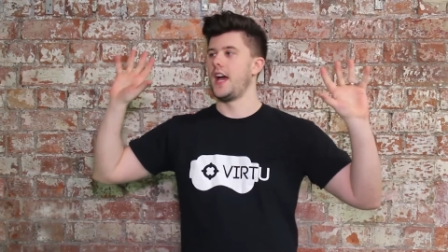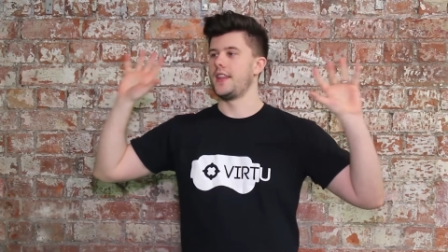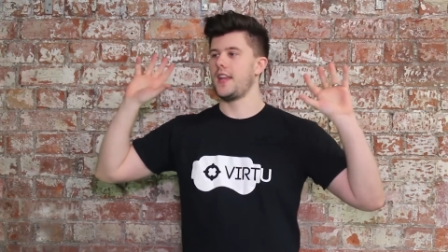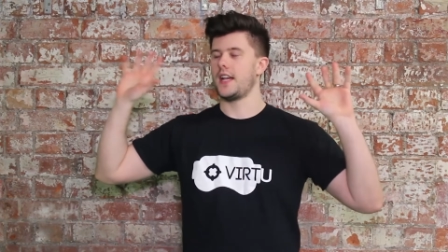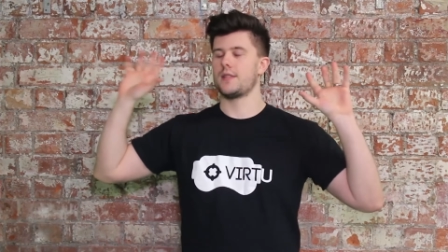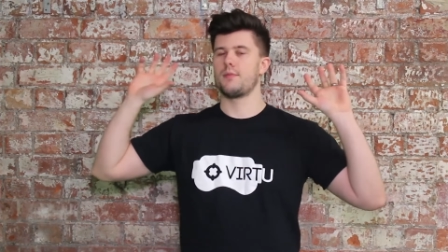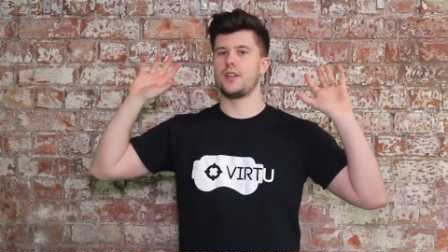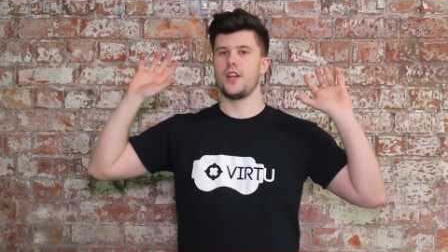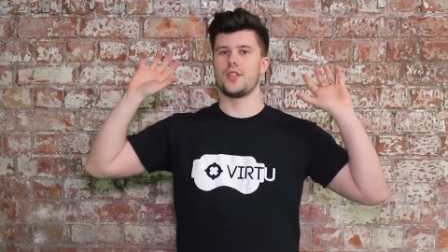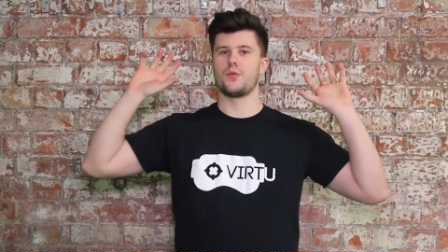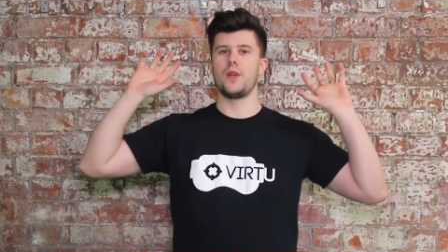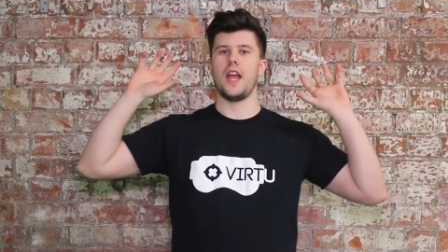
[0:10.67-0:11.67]
and that's
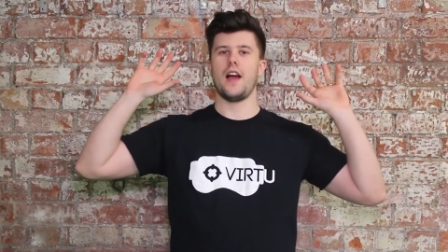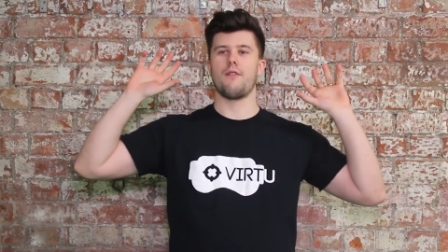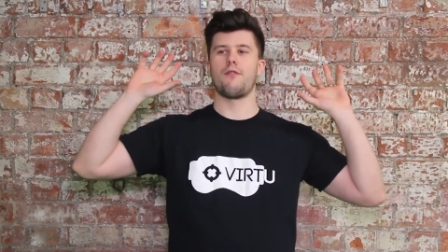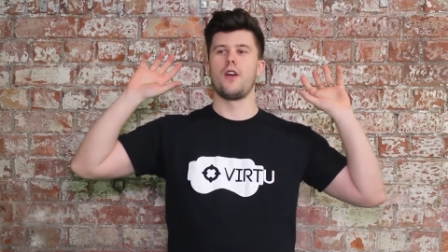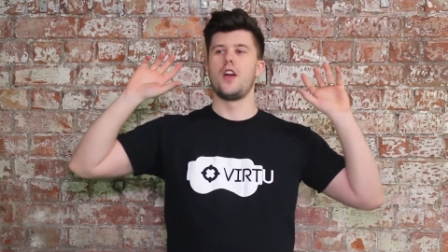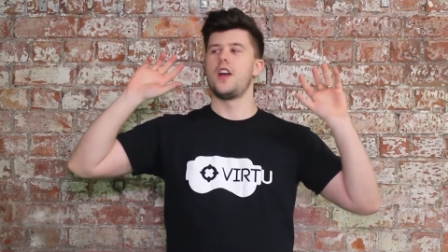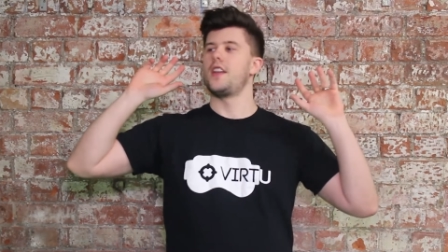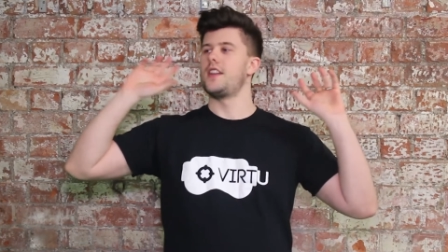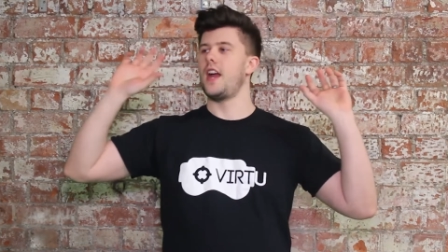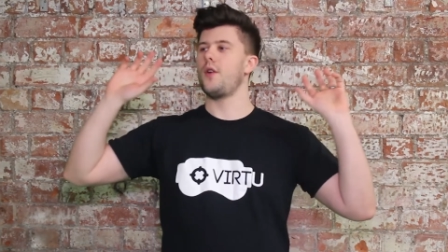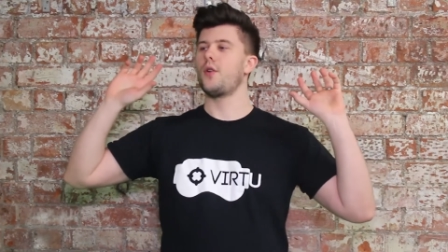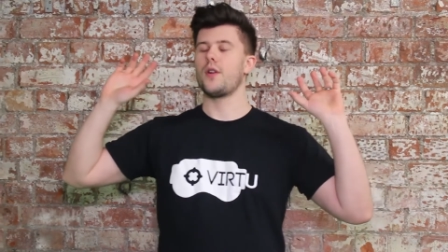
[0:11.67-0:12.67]
because we have
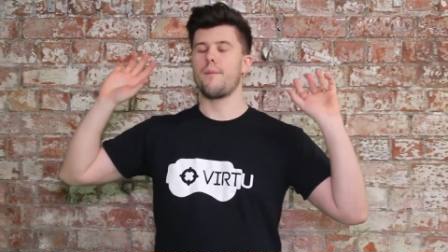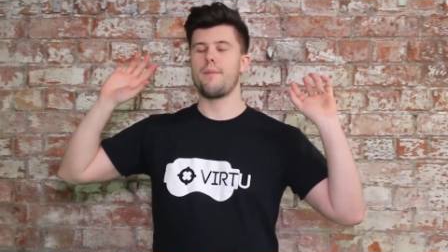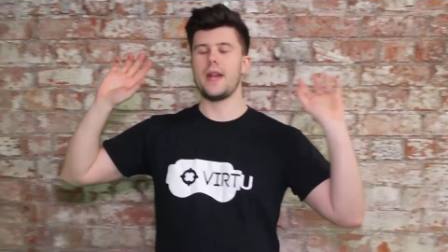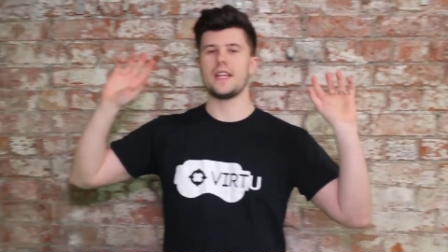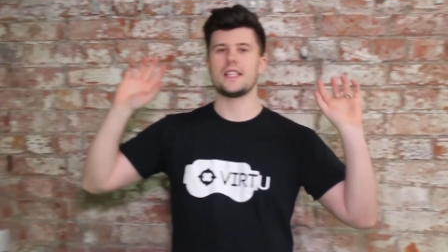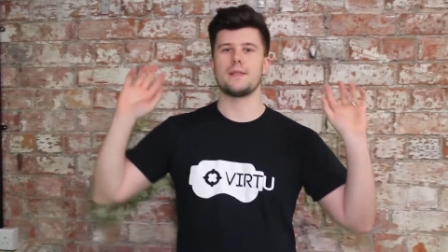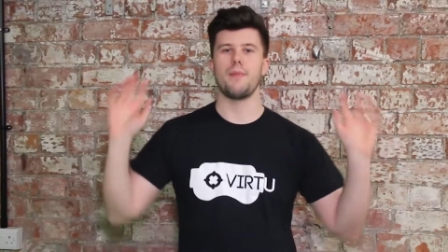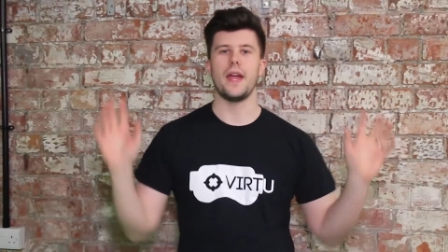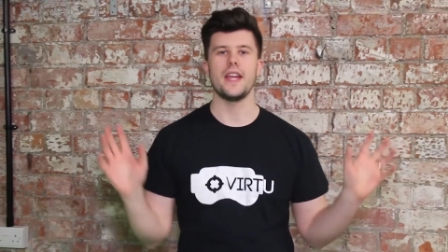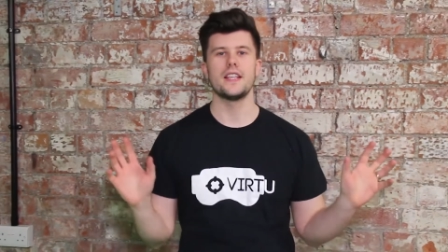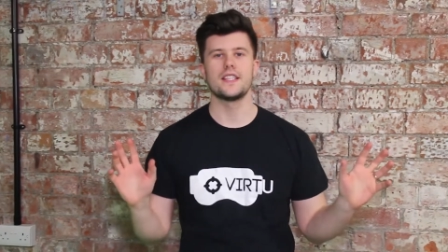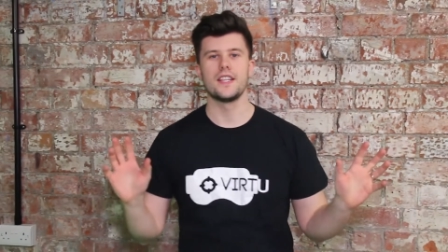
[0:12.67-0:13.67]
now got a better
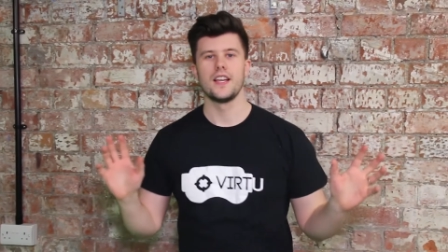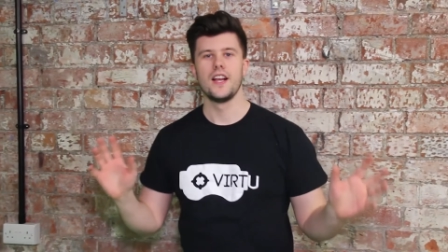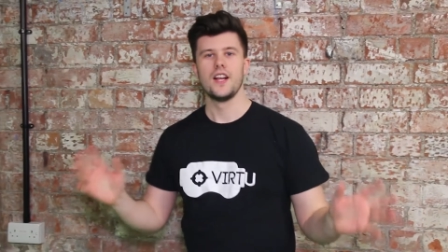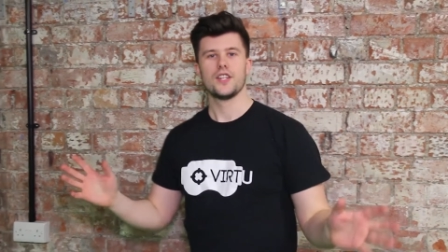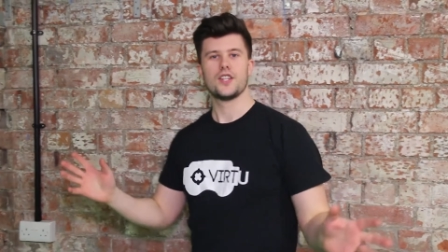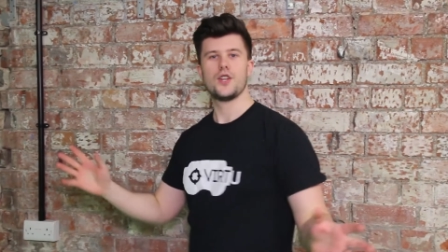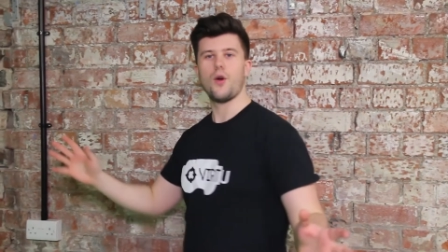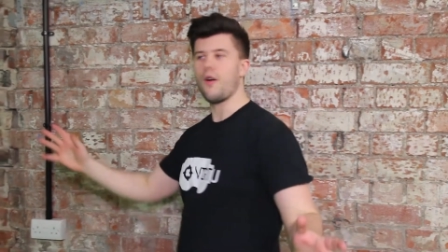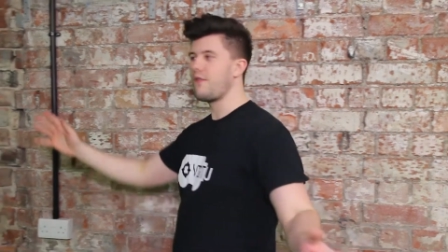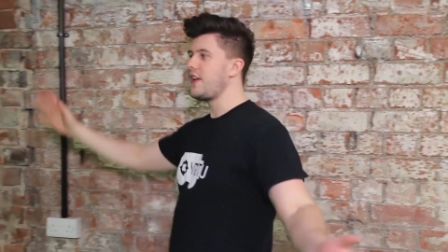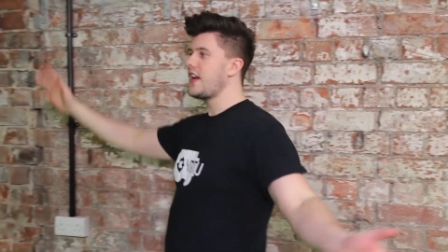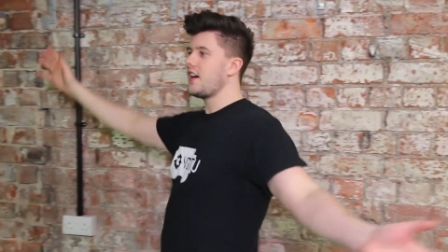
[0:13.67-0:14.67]
space to do our
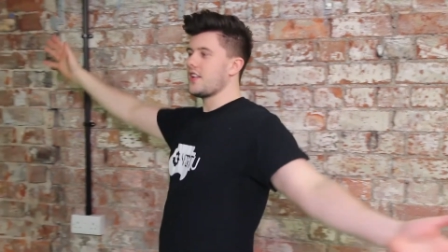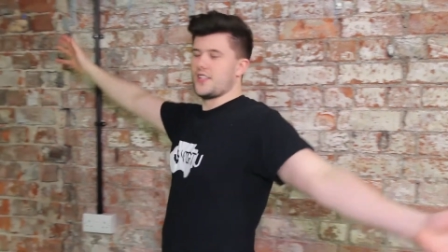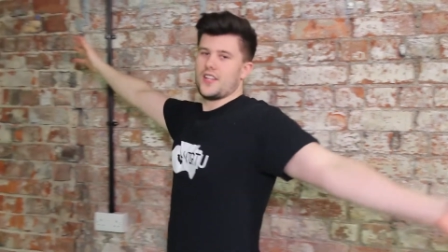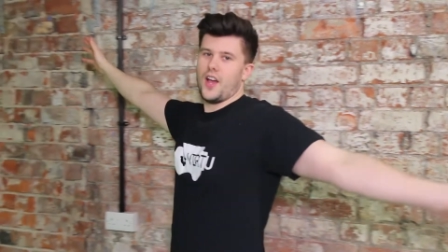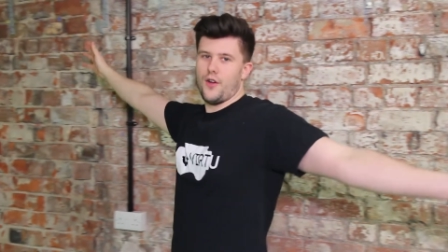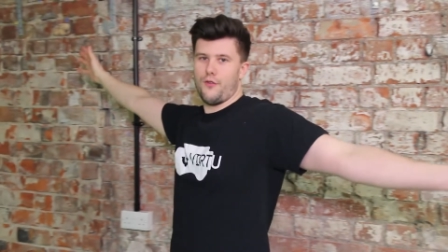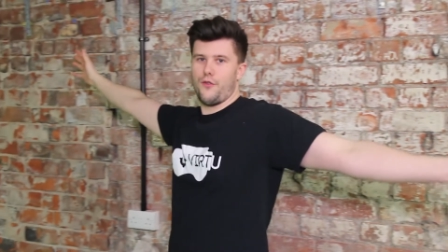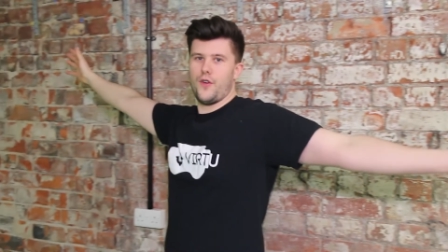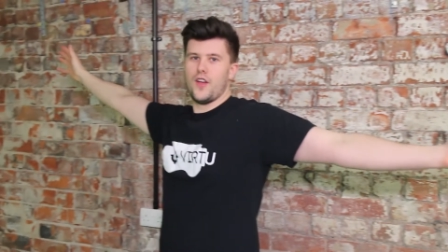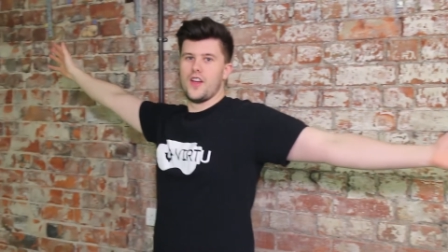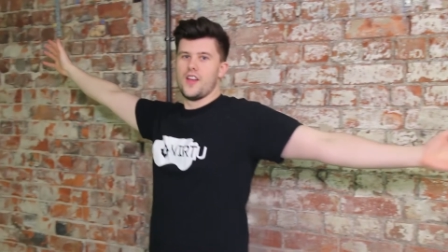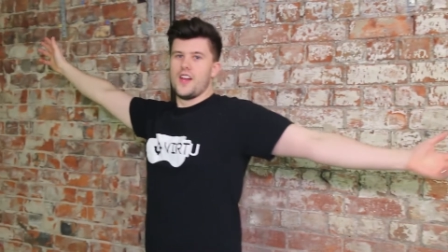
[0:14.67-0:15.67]
VR stuff.
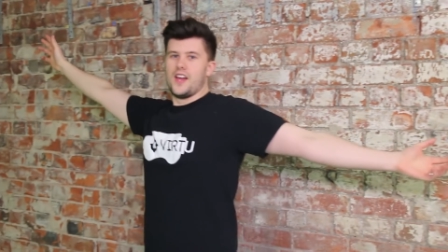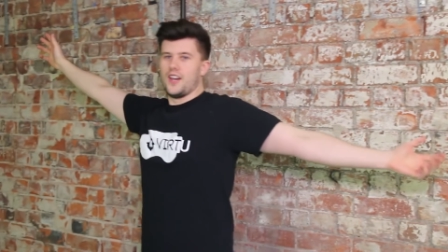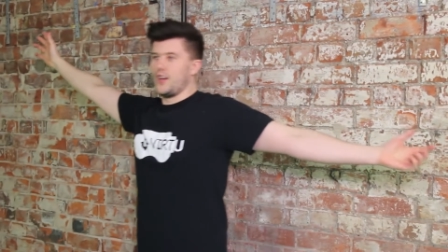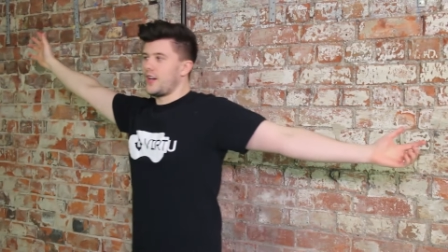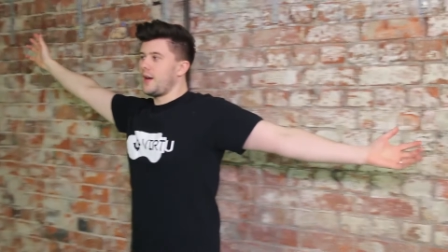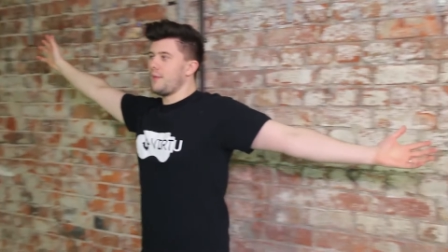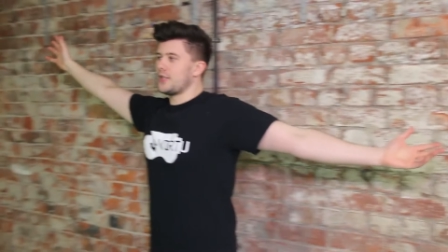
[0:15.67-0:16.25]
Look how